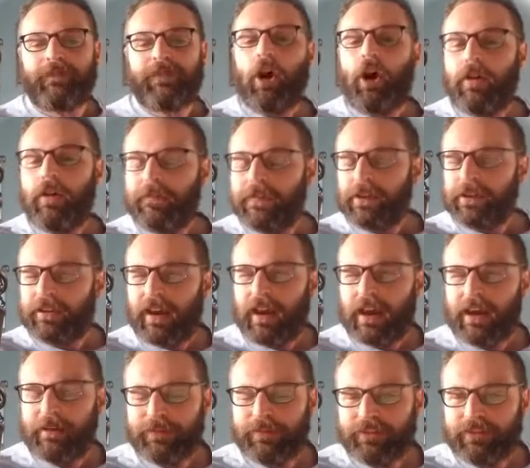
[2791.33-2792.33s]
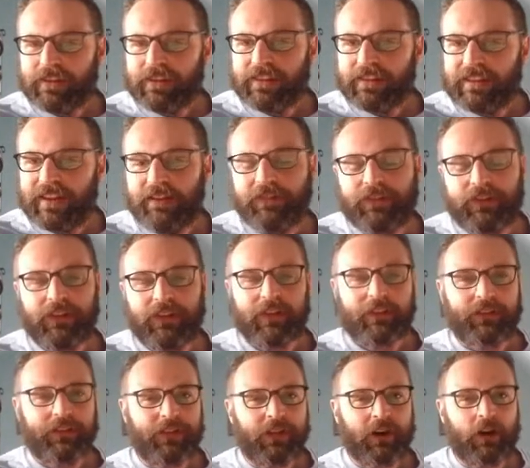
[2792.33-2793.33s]
Oftentimes,
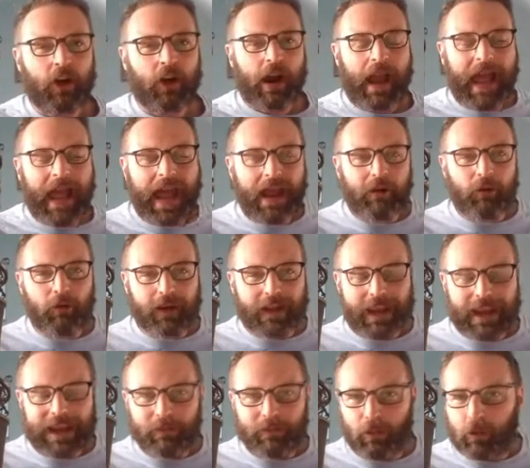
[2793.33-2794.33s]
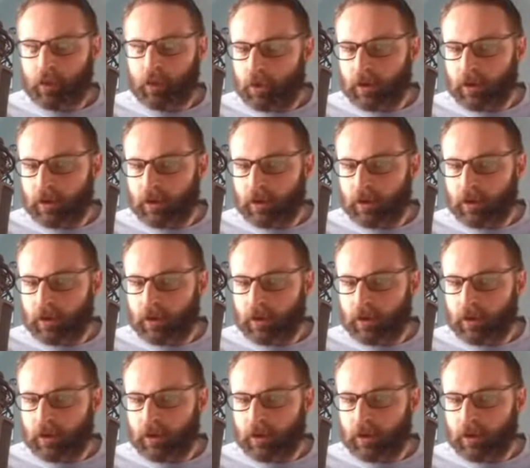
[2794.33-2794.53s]
statistics that are aggregatable,